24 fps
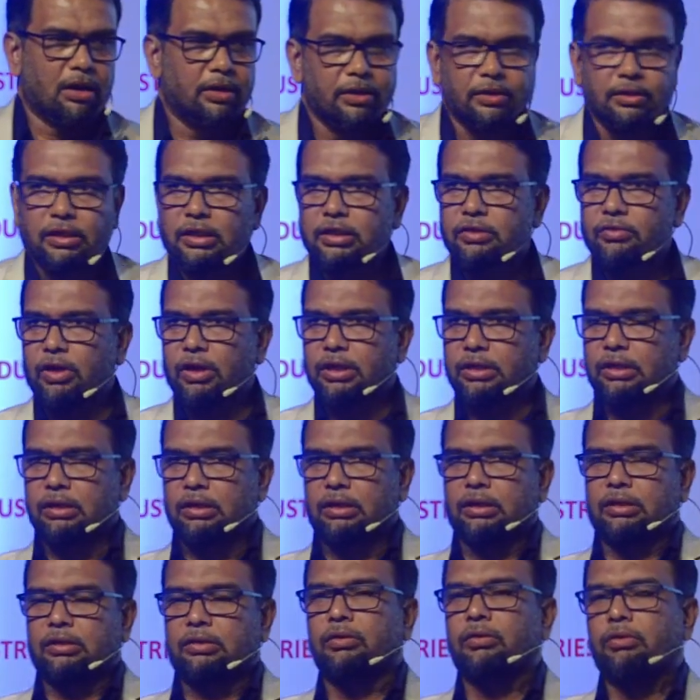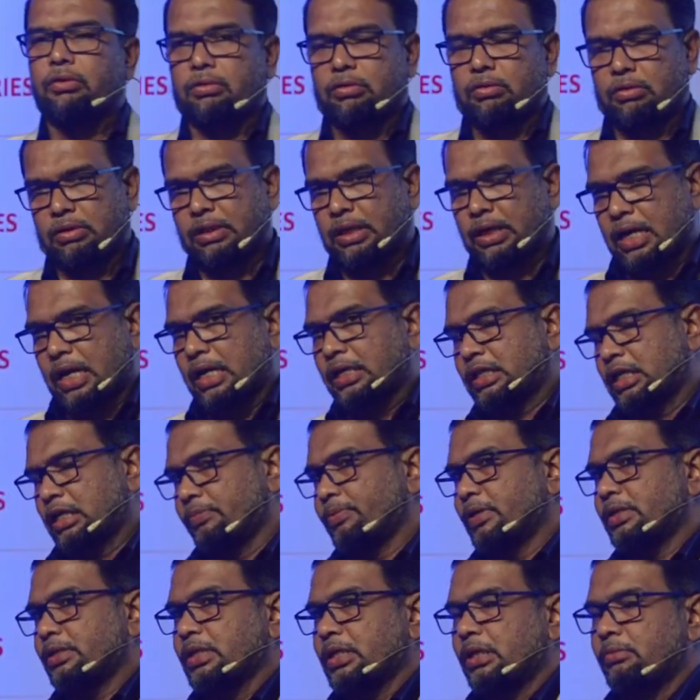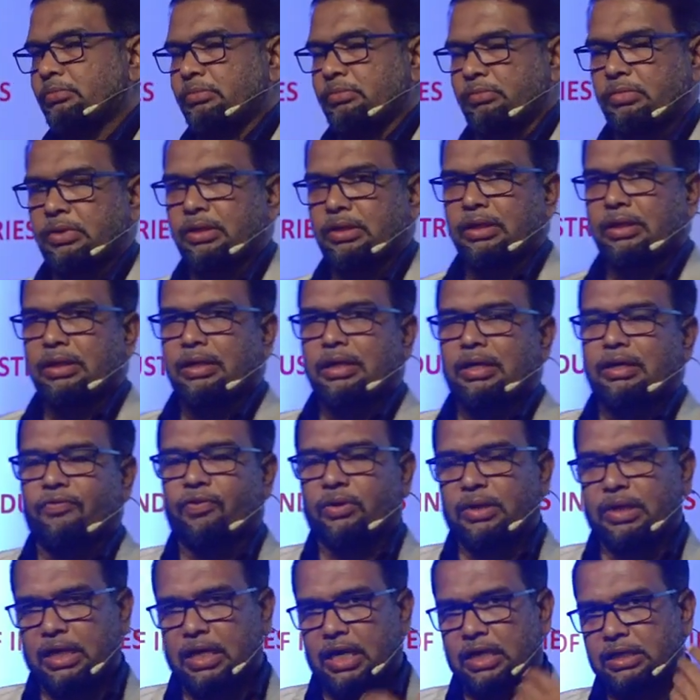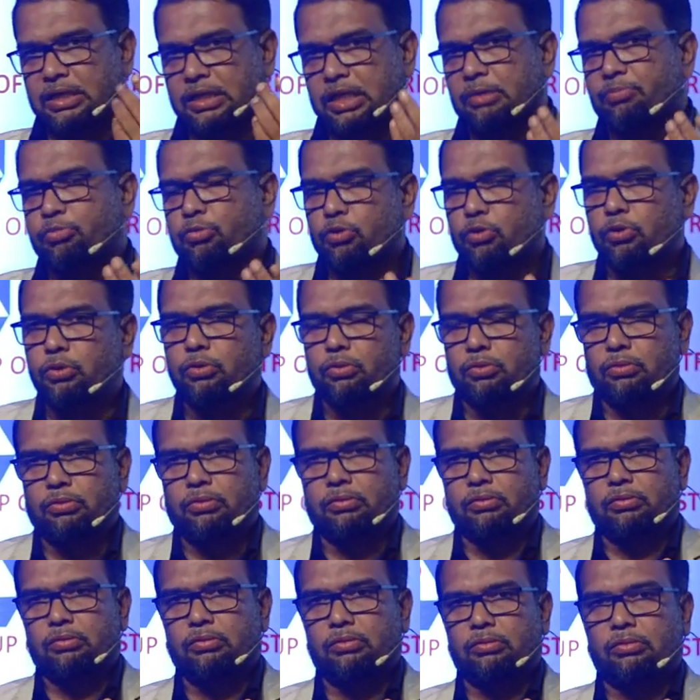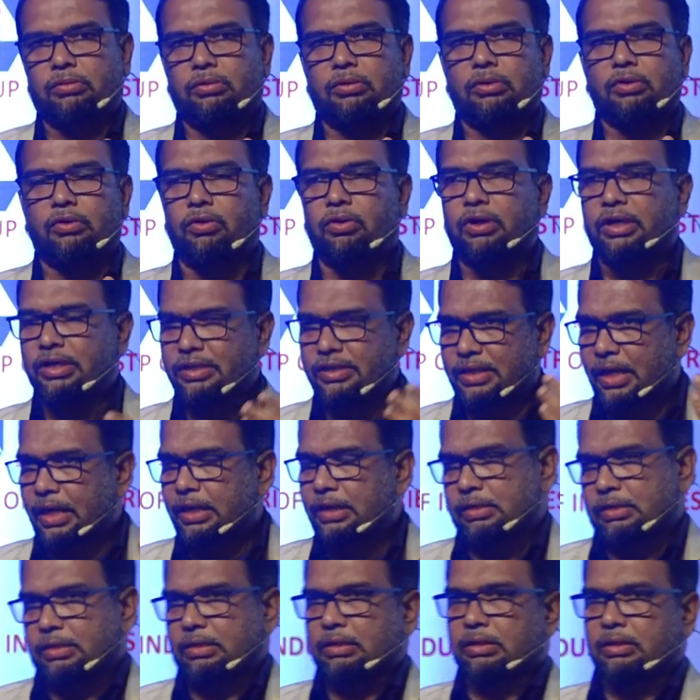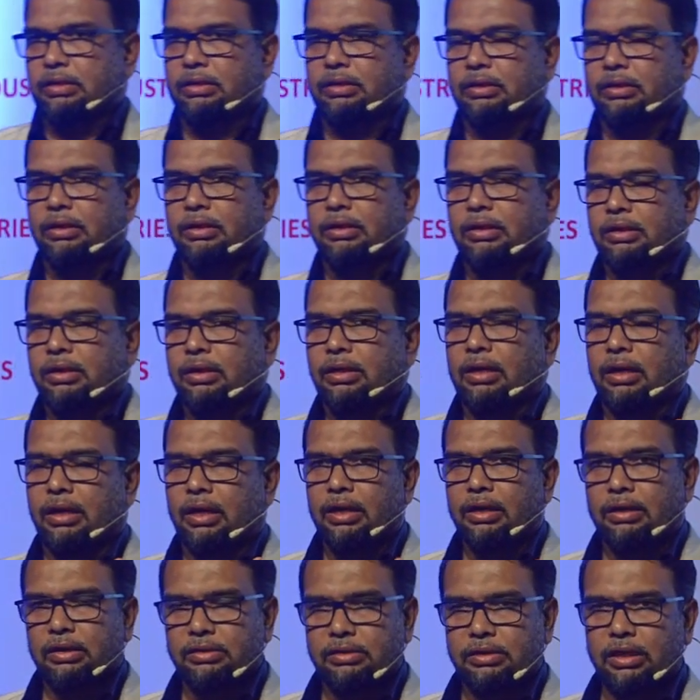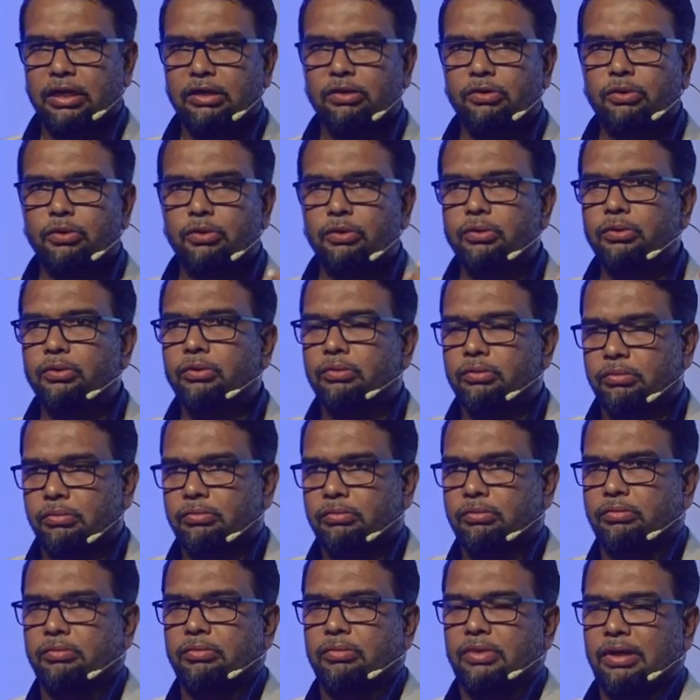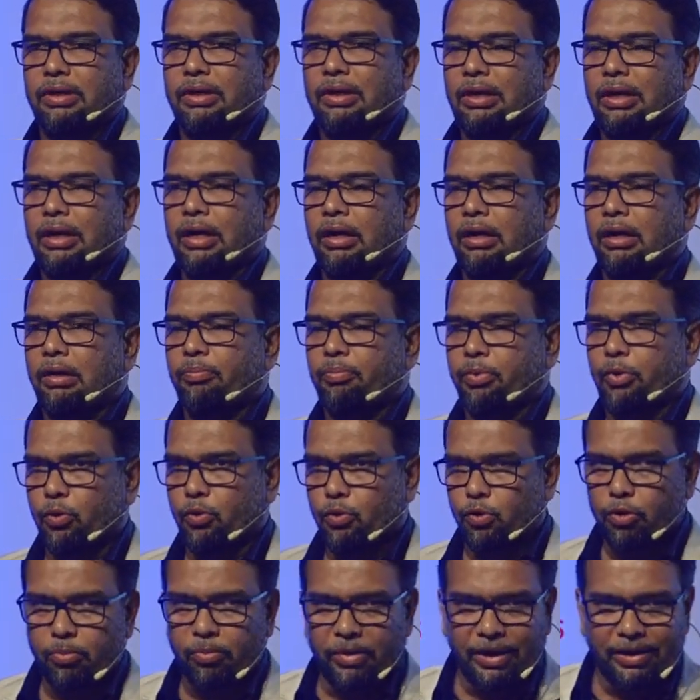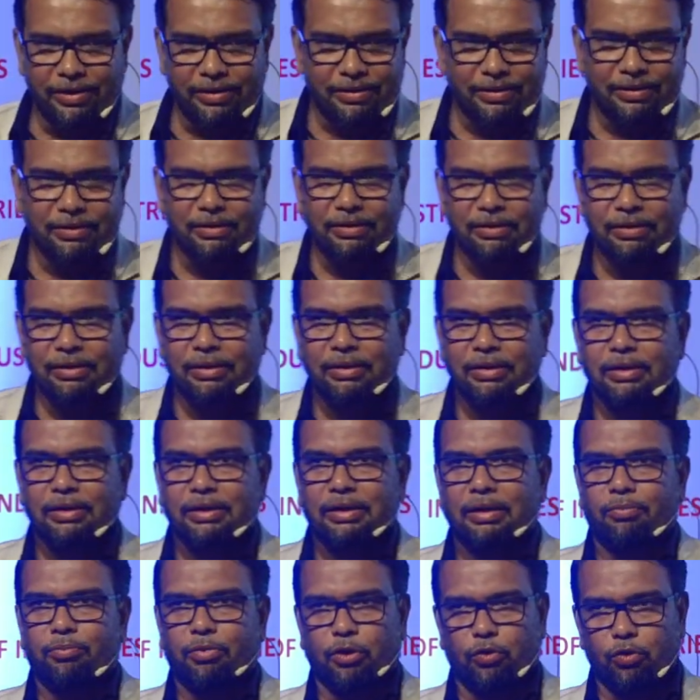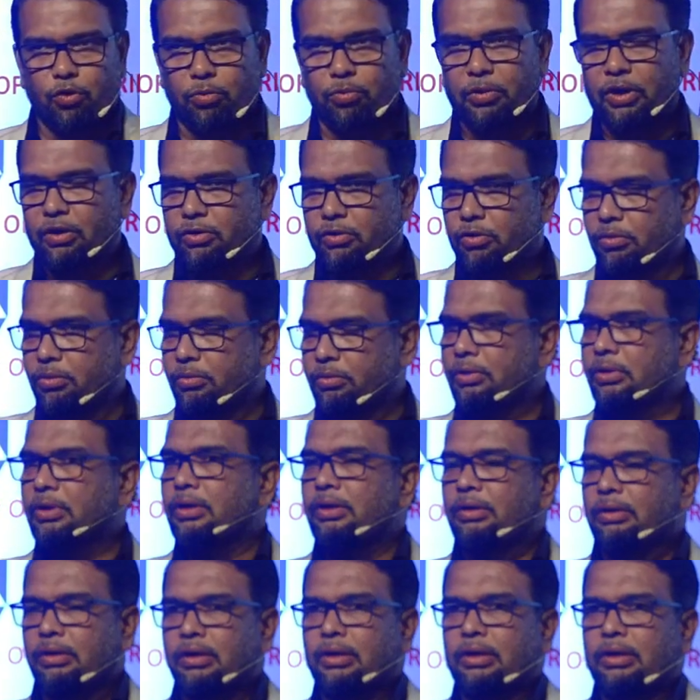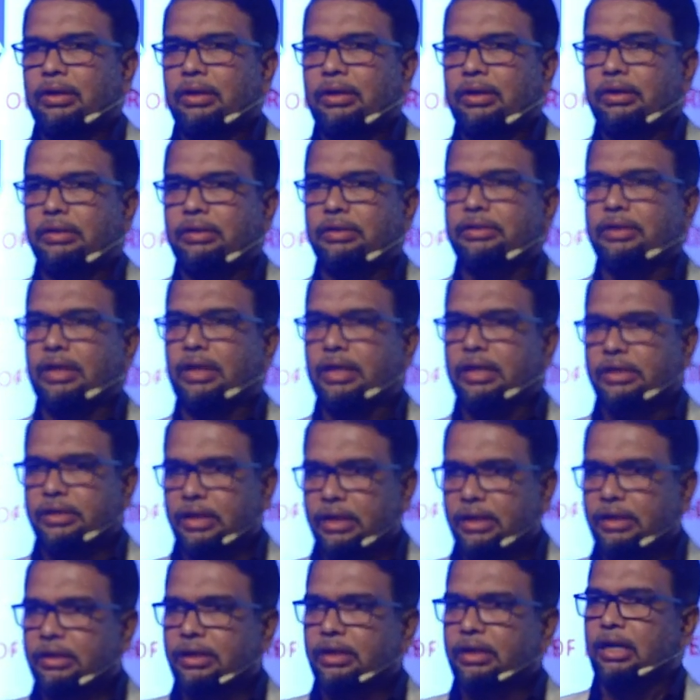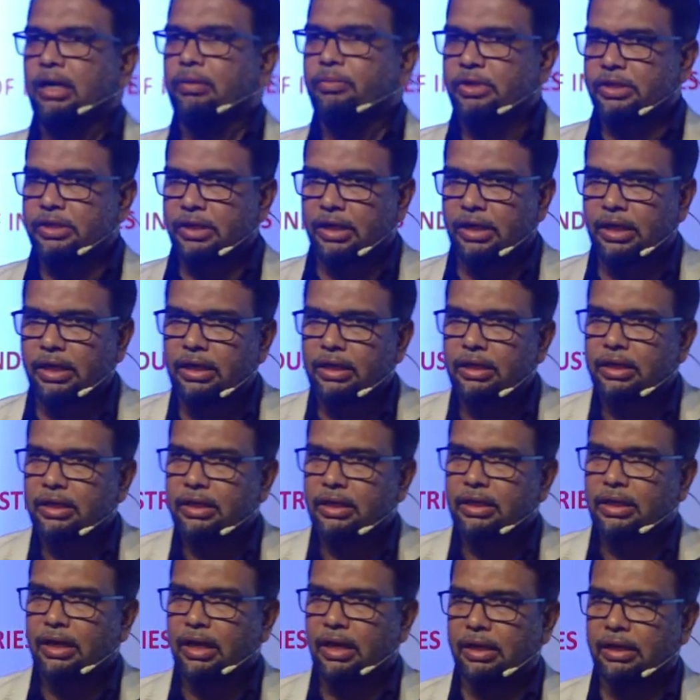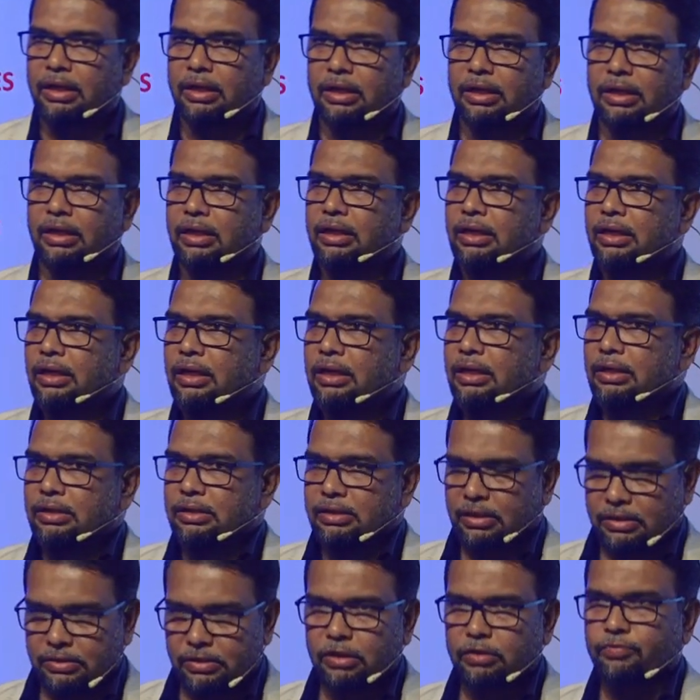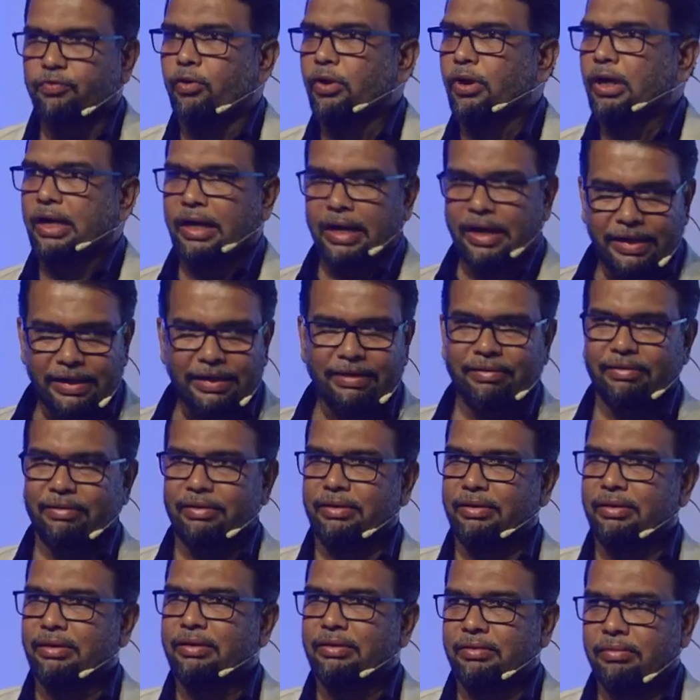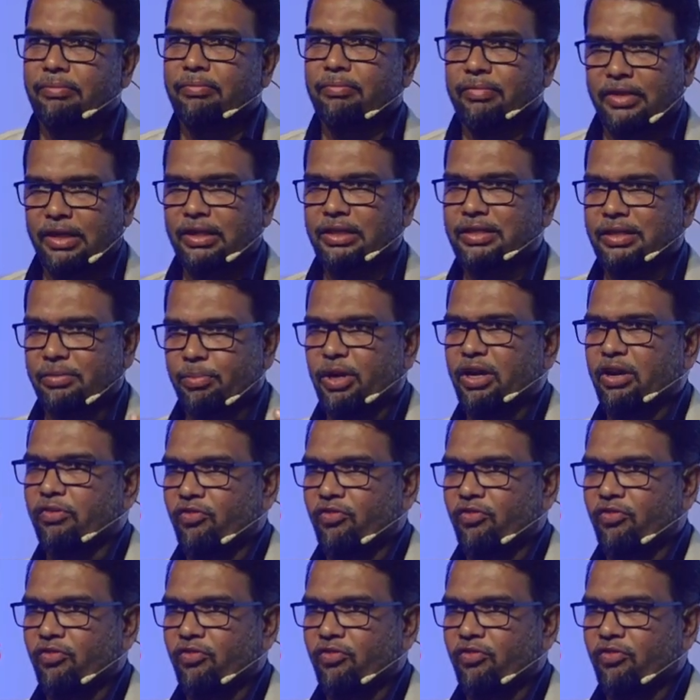This is what, so when the concept has come, from the concept to design, design to procurement to installation, commissioning, and successful running is a very